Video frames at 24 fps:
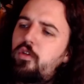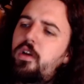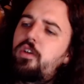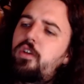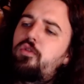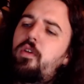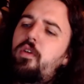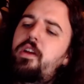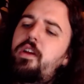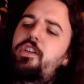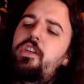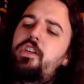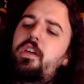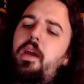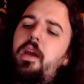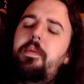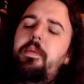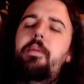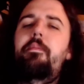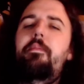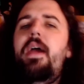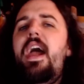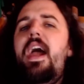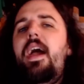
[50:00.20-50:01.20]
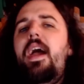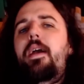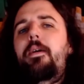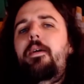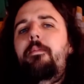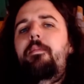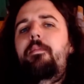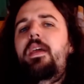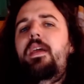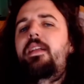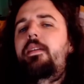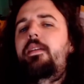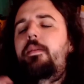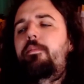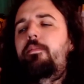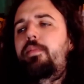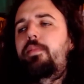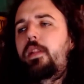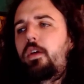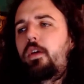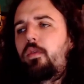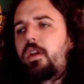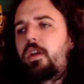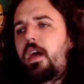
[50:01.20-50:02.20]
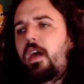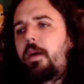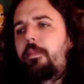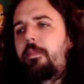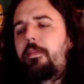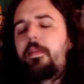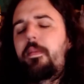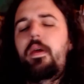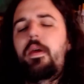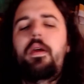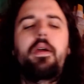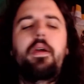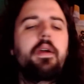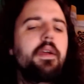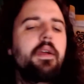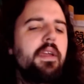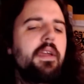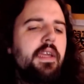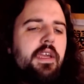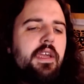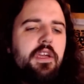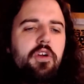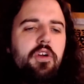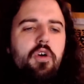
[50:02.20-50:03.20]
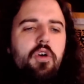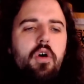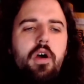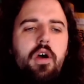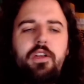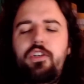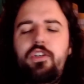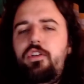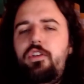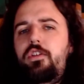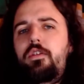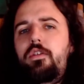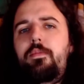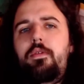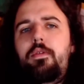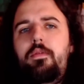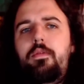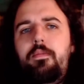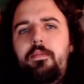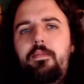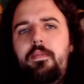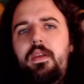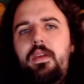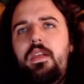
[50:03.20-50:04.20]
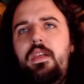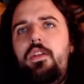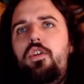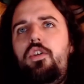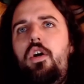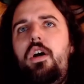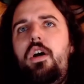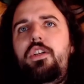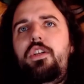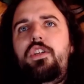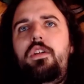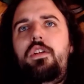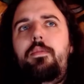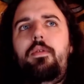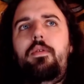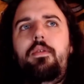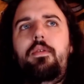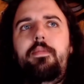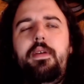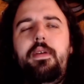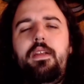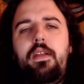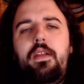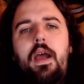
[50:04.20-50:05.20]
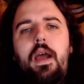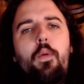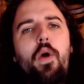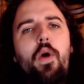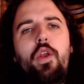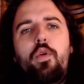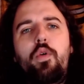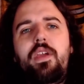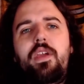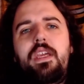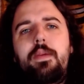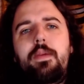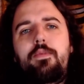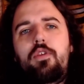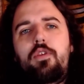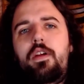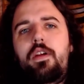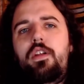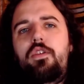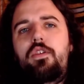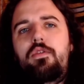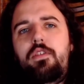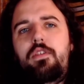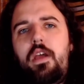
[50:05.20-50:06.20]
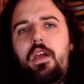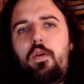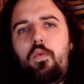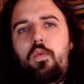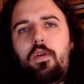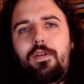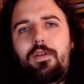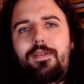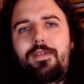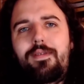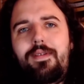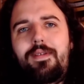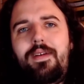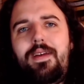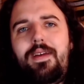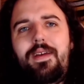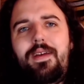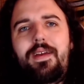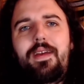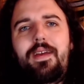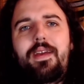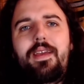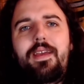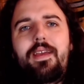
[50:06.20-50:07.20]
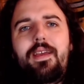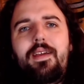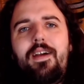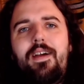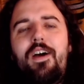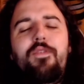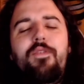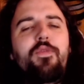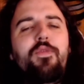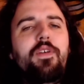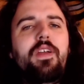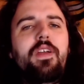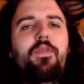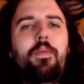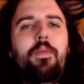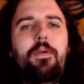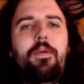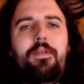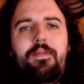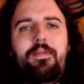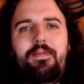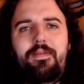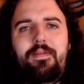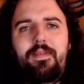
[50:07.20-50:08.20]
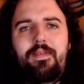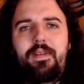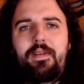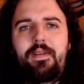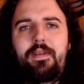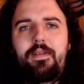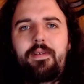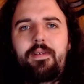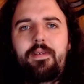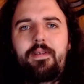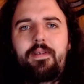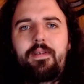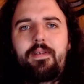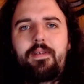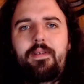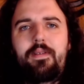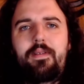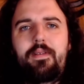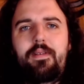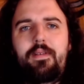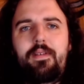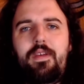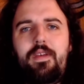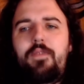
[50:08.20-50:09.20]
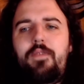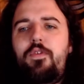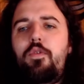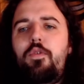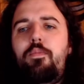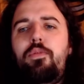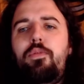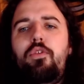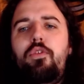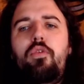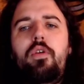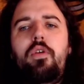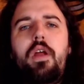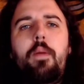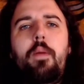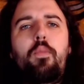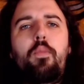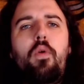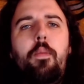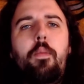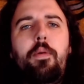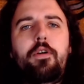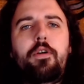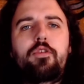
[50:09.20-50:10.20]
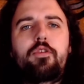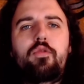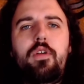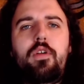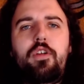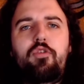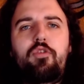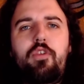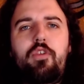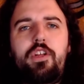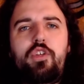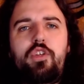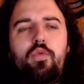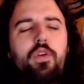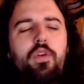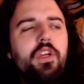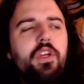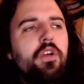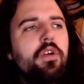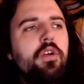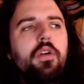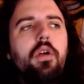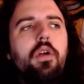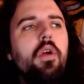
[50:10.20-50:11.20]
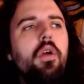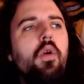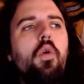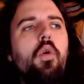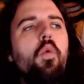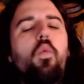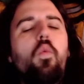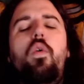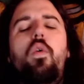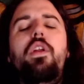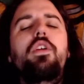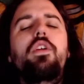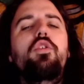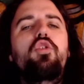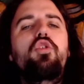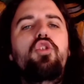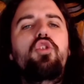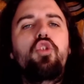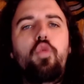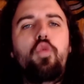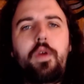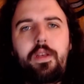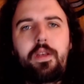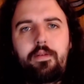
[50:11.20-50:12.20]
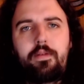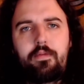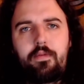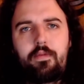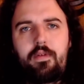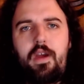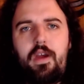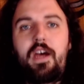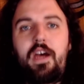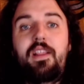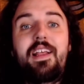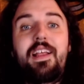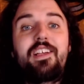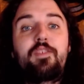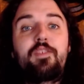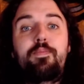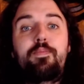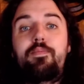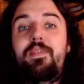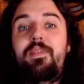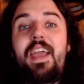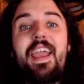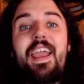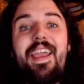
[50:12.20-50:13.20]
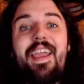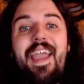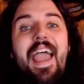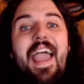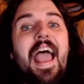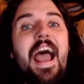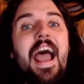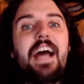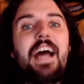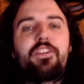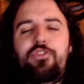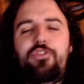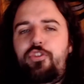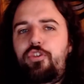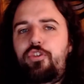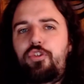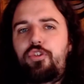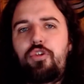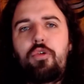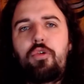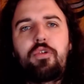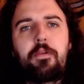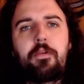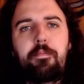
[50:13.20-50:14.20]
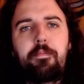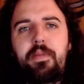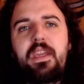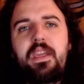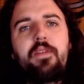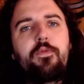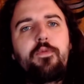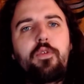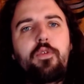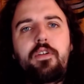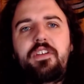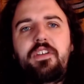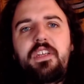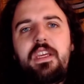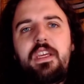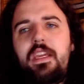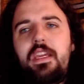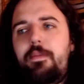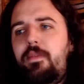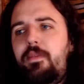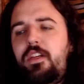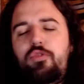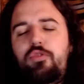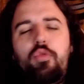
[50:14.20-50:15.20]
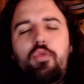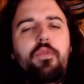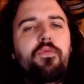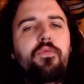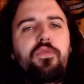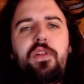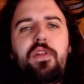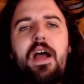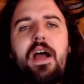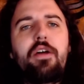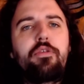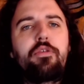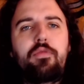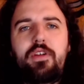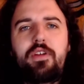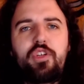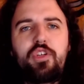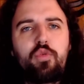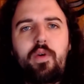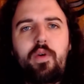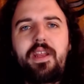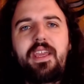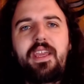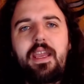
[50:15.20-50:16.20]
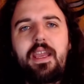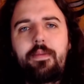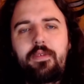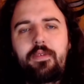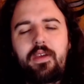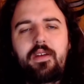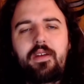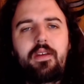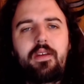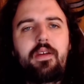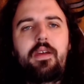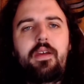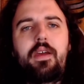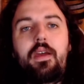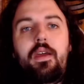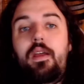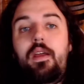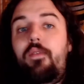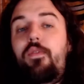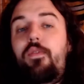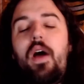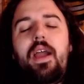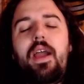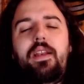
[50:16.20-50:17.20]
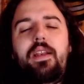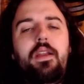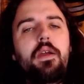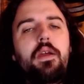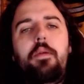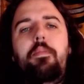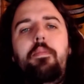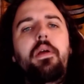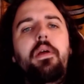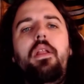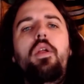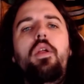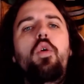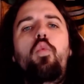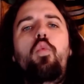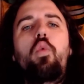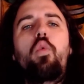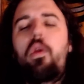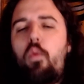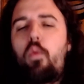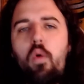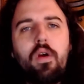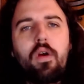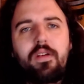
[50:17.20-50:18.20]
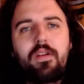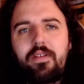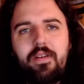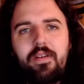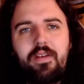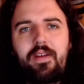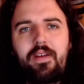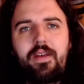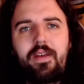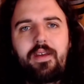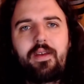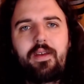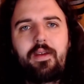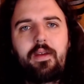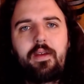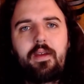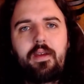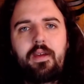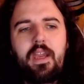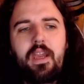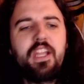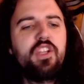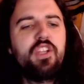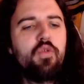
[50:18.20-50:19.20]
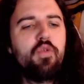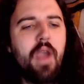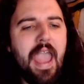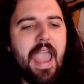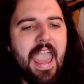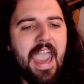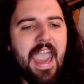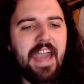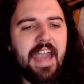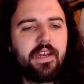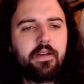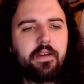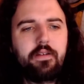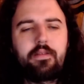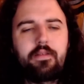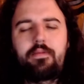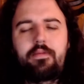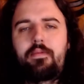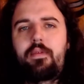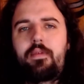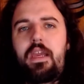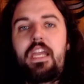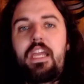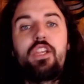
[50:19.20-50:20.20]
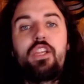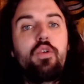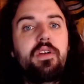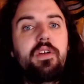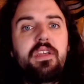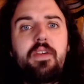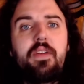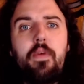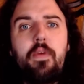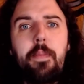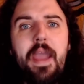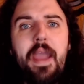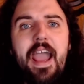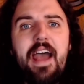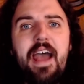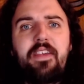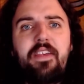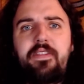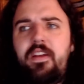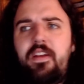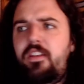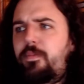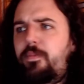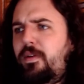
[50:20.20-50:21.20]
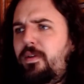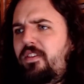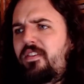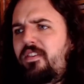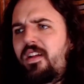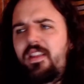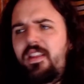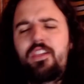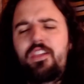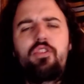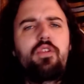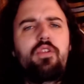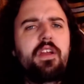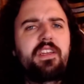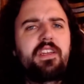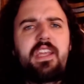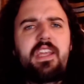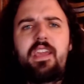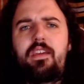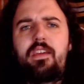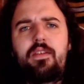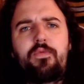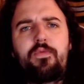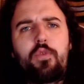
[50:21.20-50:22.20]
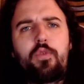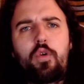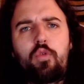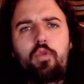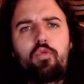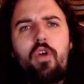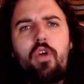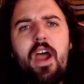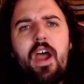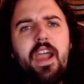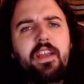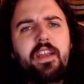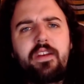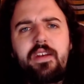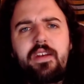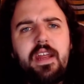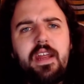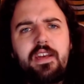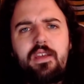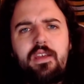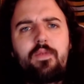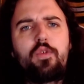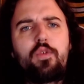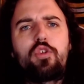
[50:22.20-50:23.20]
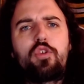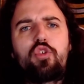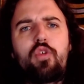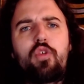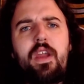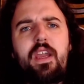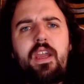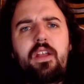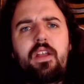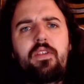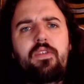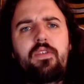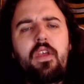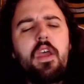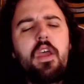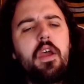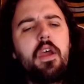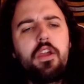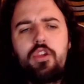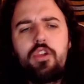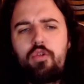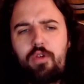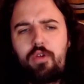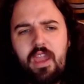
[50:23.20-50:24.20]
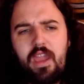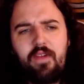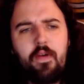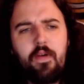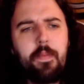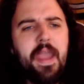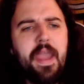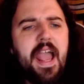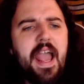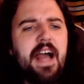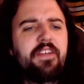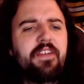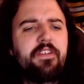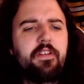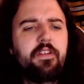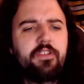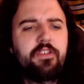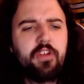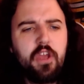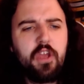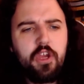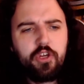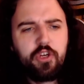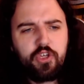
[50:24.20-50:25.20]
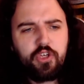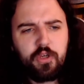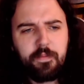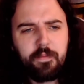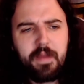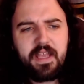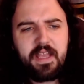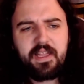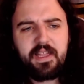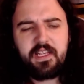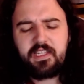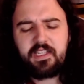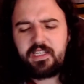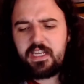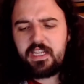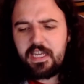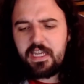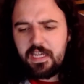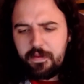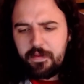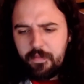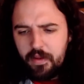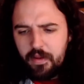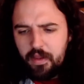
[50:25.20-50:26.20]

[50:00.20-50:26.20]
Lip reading: Krejci coming back and then blew it up, unconscionable. Why do I keep trying to use that word? Unforgivable. If you blew it up while Bergeron and Krejci were here, what are you doing? Unless they asked to go compete for a team because we were floundering 20 games in. Fine, but we weren't. And you added. And you had to give up assets, but it's not like you got taken for a ride in any of your trades. You gave up assets to make this team